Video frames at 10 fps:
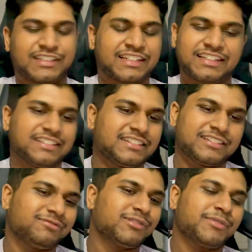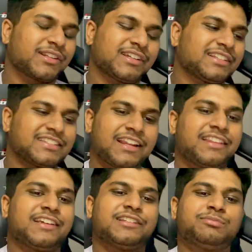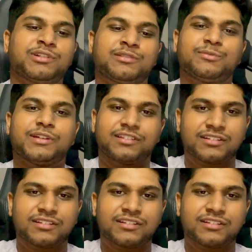intelligence, robotics, anything is possible with